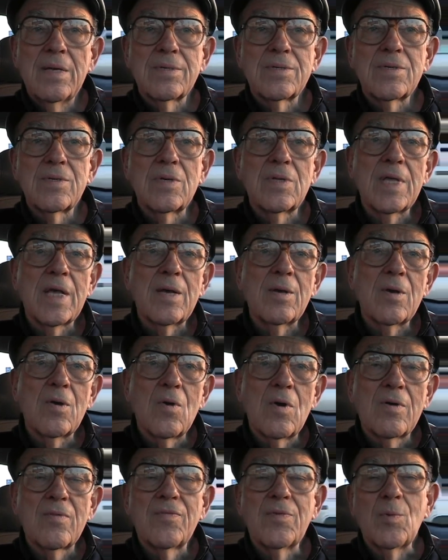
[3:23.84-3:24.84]
So they
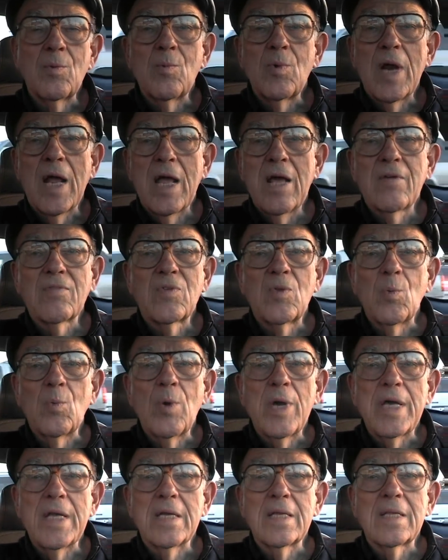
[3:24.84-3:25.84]
often would have to
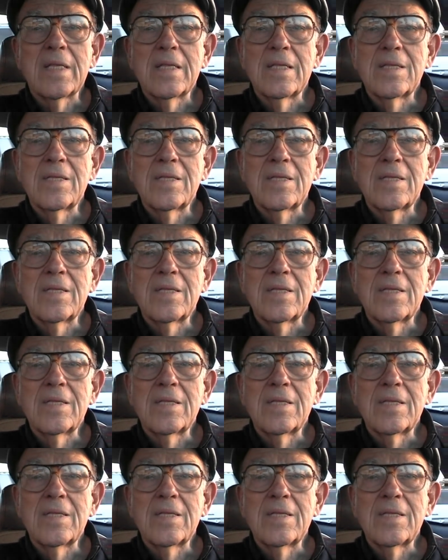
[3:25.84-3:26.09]
wait